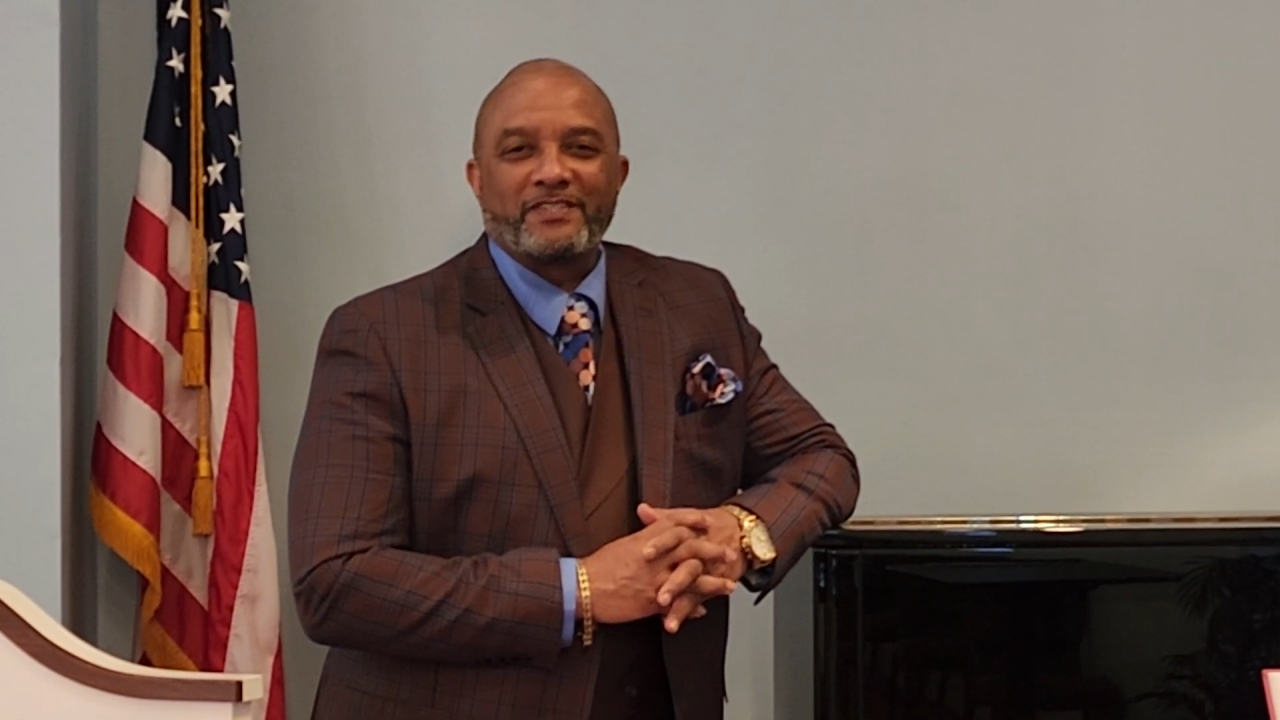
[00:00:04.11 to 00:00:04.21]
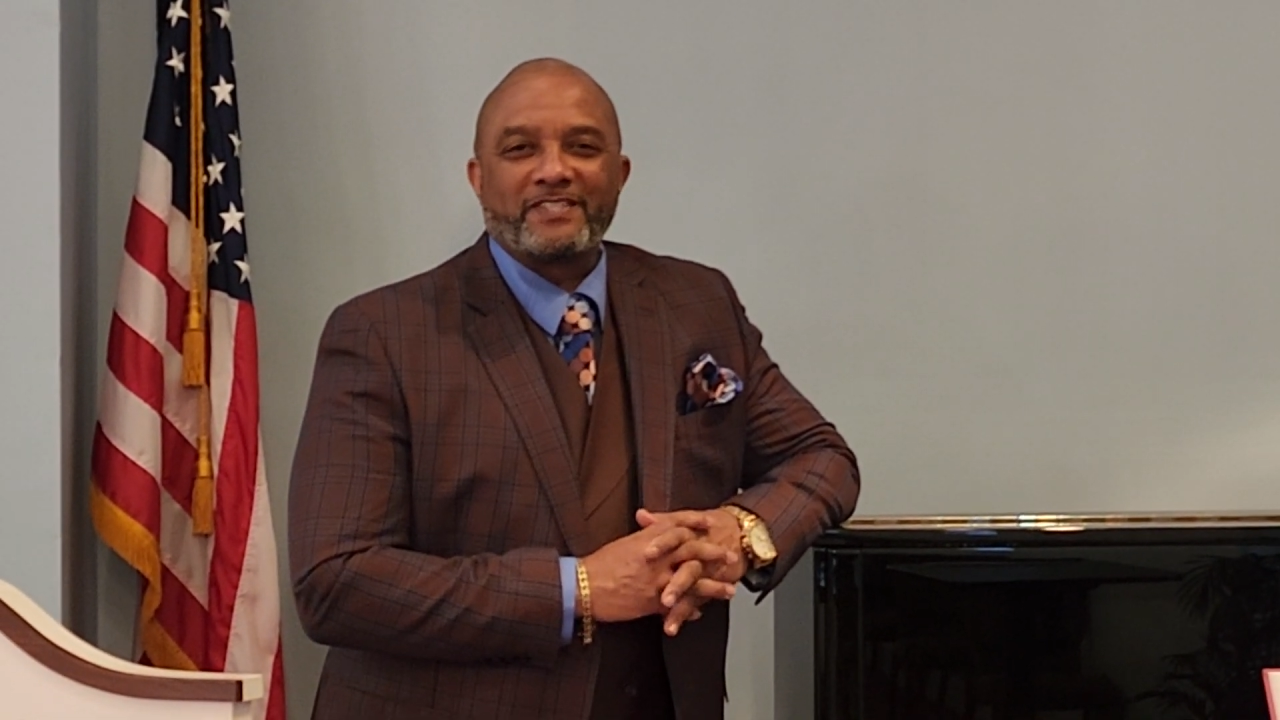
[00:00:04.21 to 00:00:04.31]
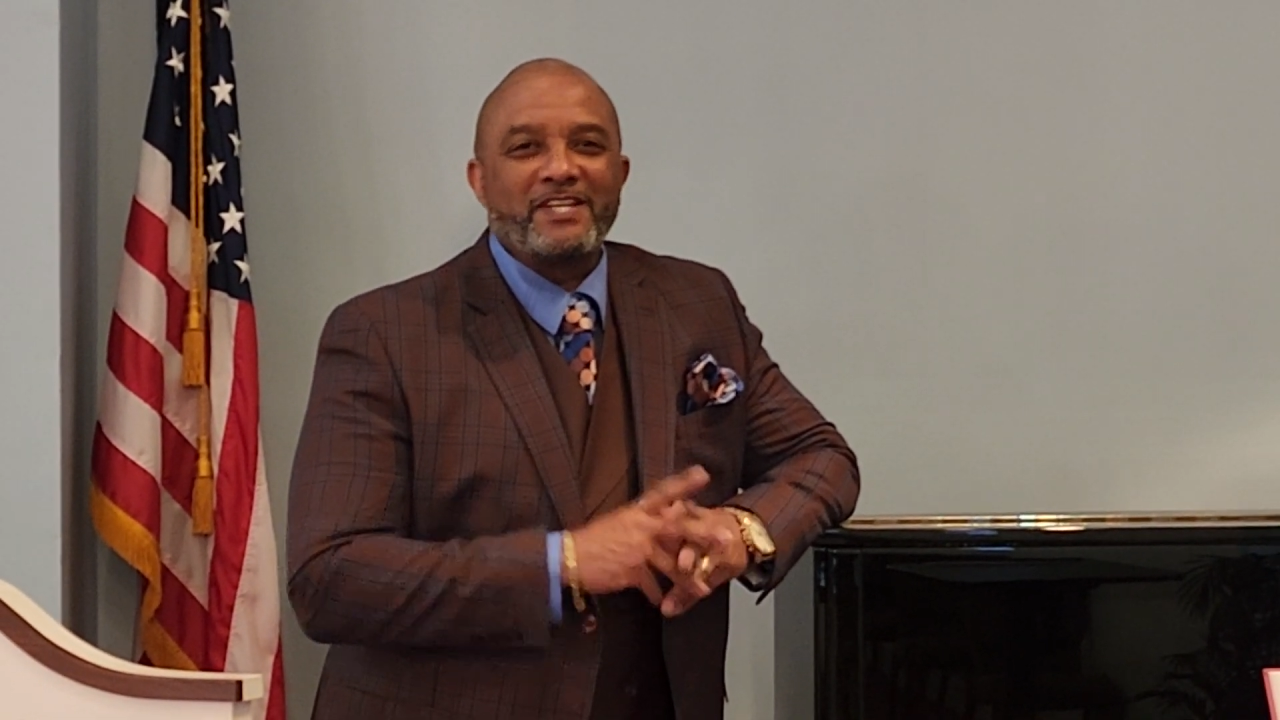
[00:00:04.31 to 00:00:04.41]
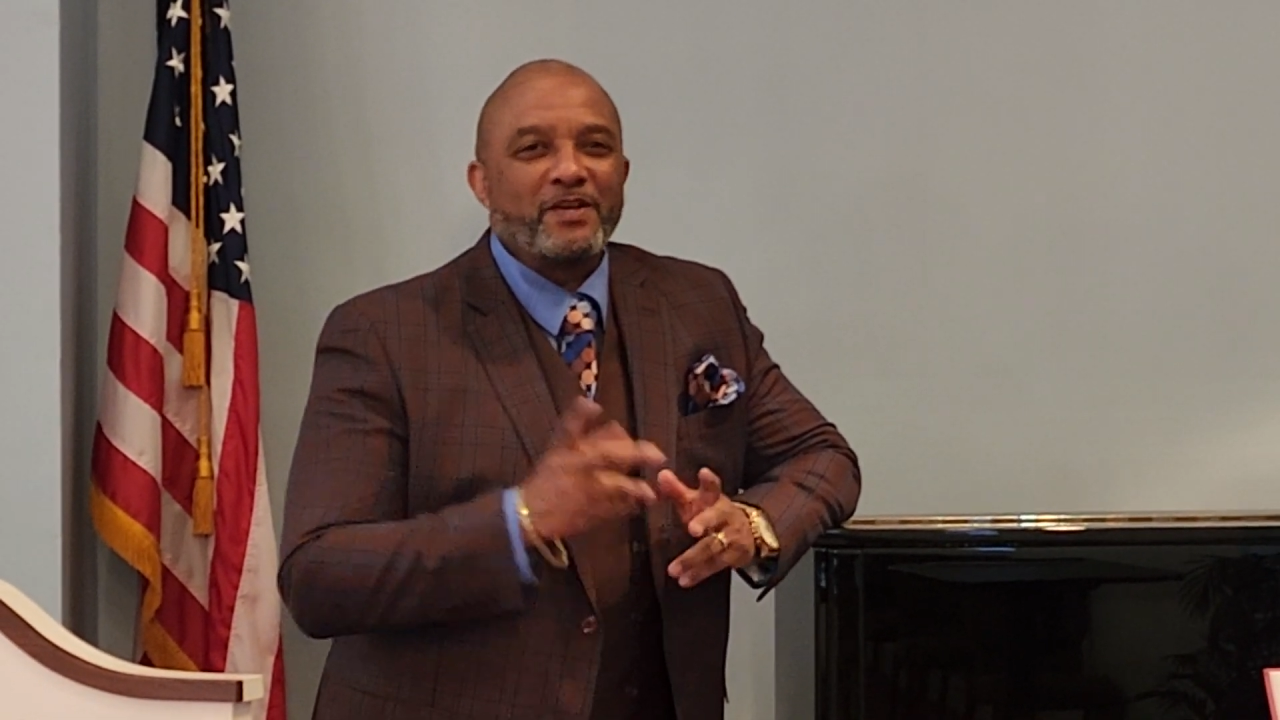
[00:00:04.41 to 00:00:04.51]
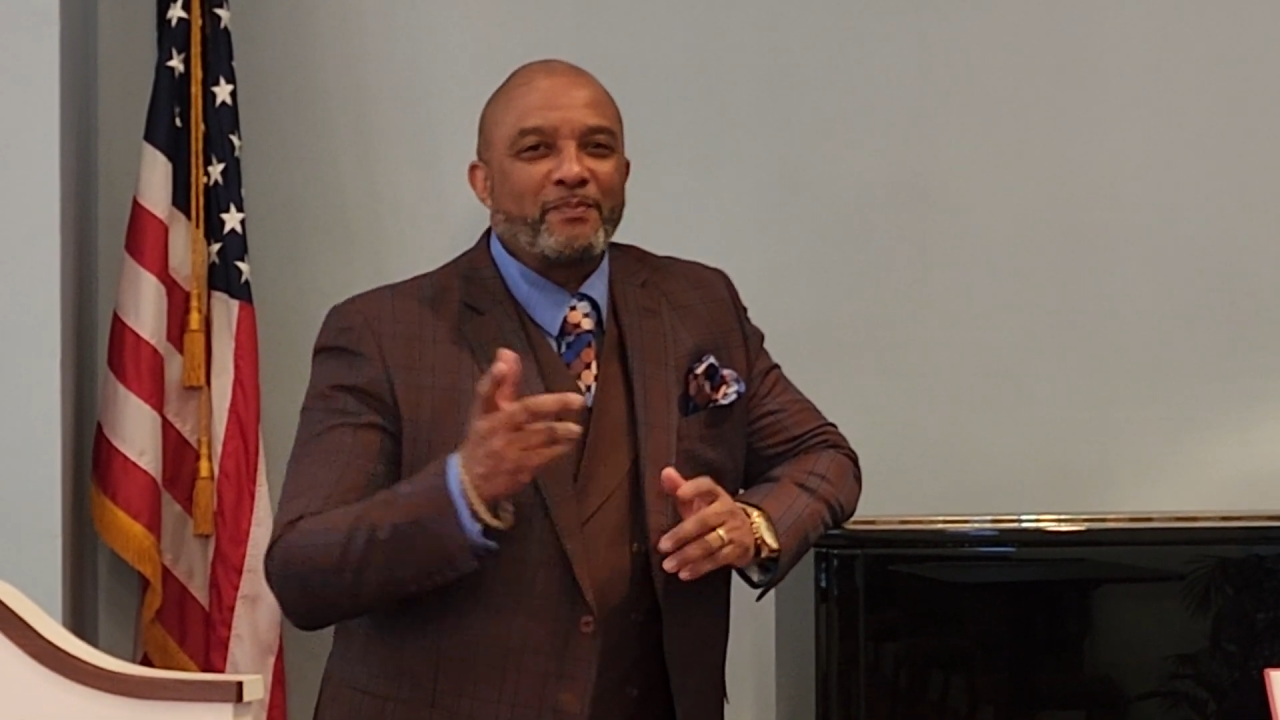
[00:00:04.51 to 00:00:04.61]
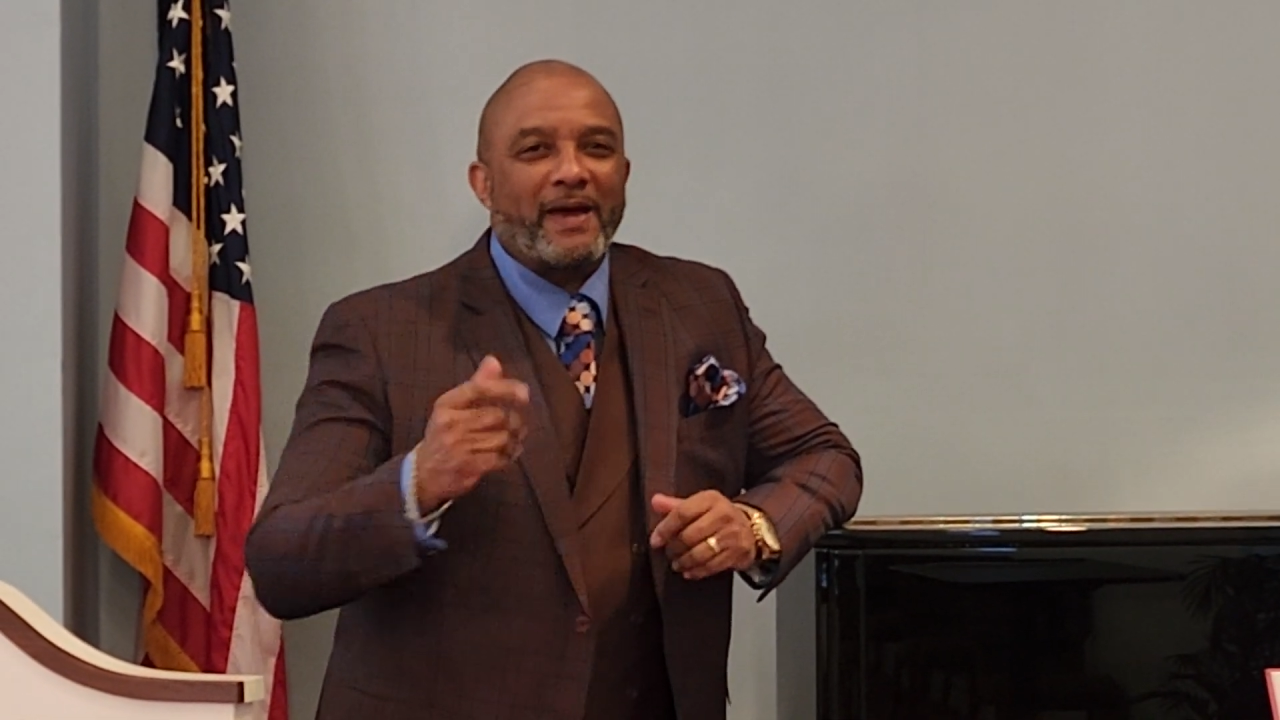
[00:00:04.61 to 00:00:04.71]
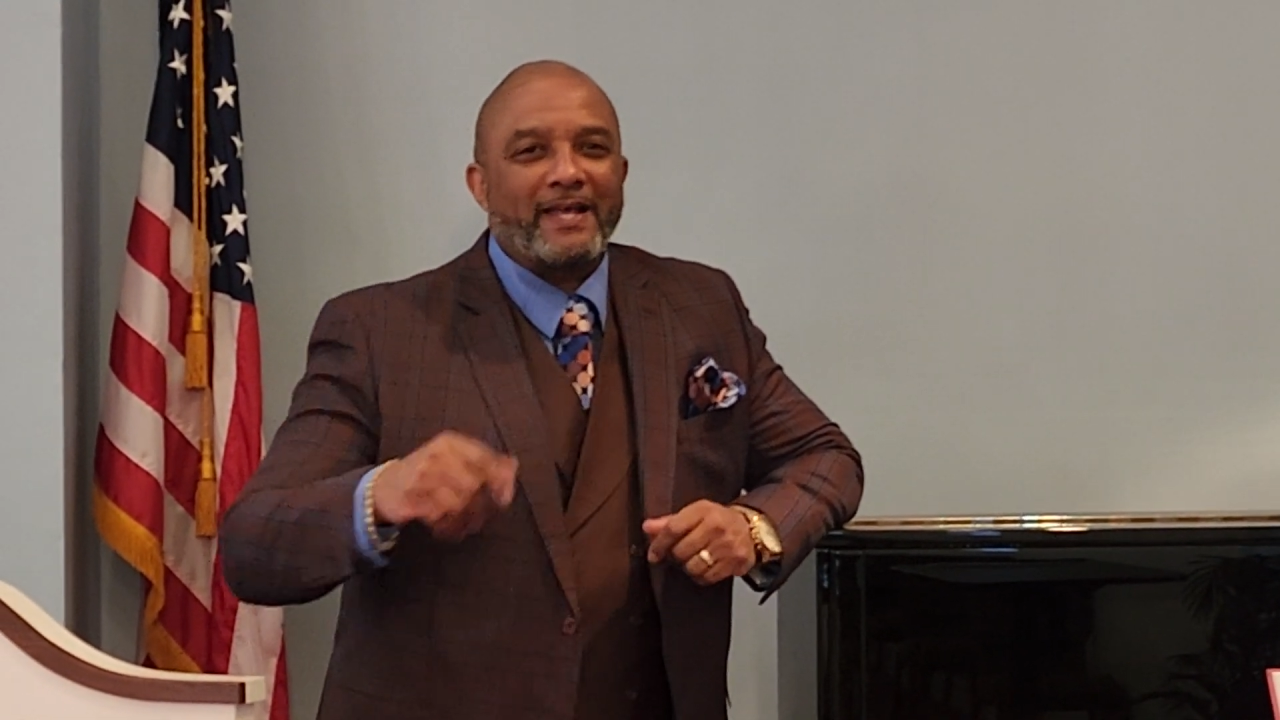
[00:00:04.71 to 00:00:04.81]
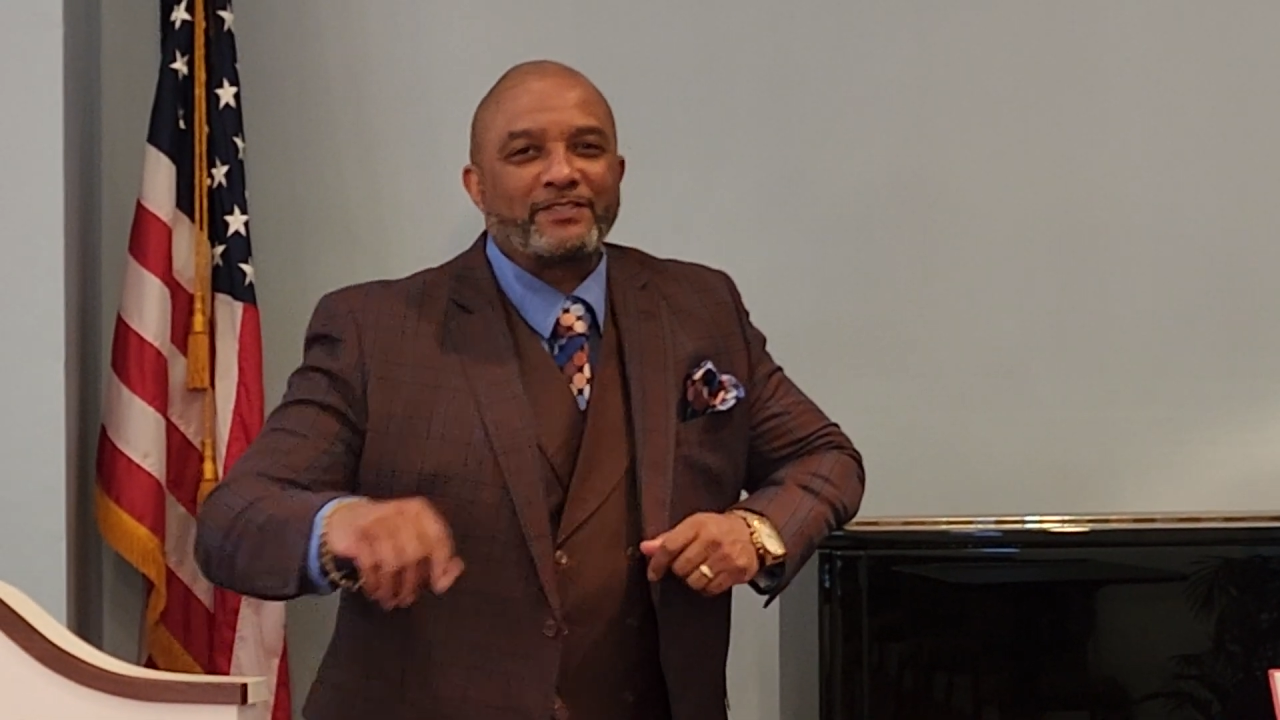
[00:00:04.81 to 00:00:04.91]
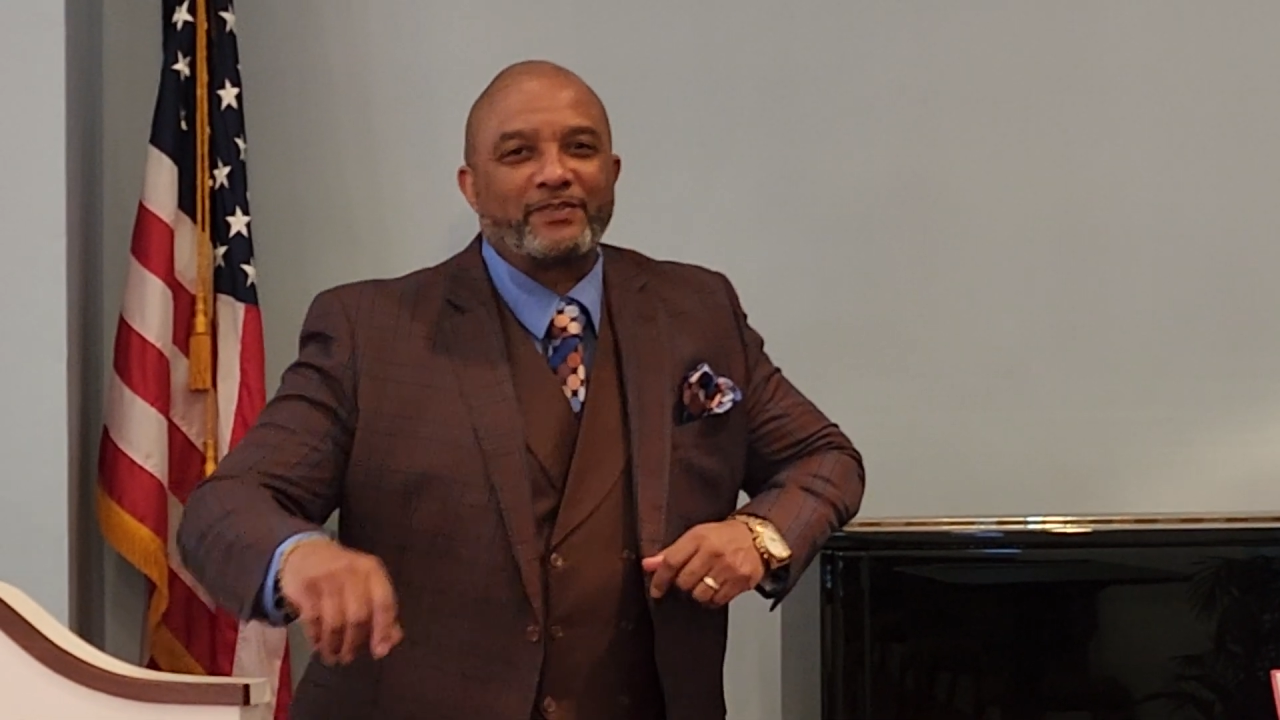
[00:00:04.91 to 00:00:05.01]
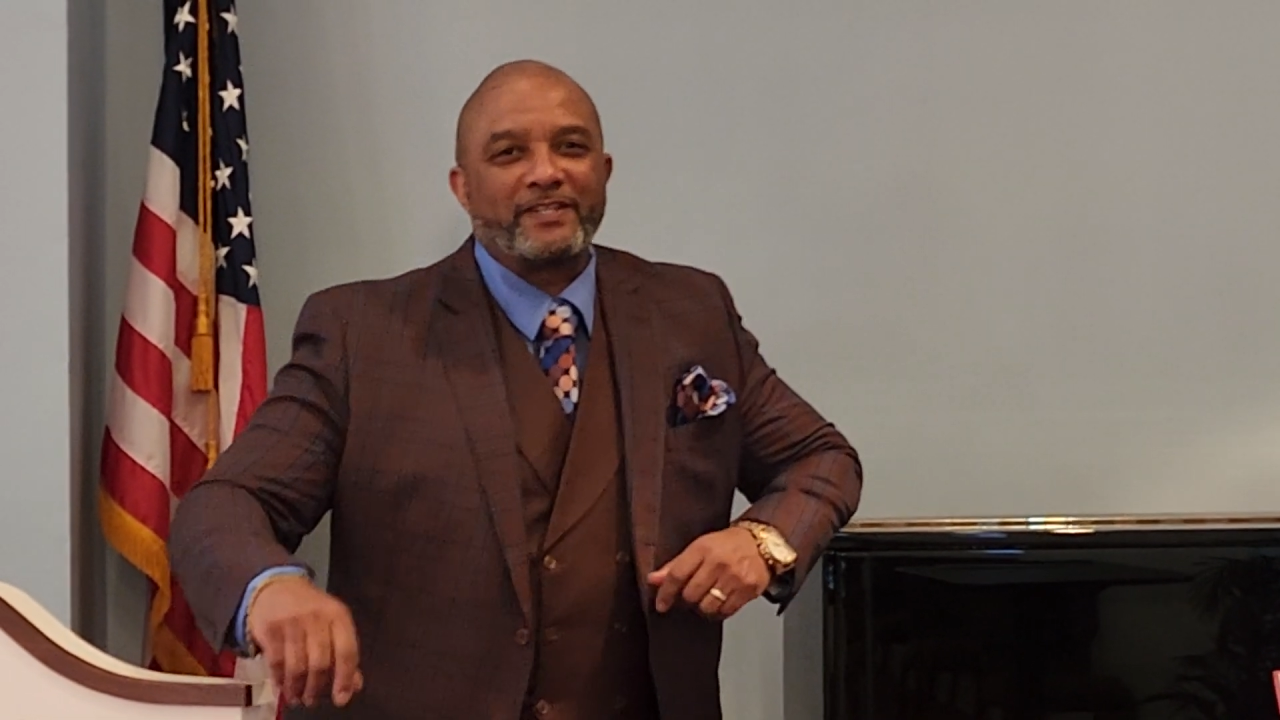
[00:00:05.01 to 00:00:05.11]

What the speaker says: Senior Pastor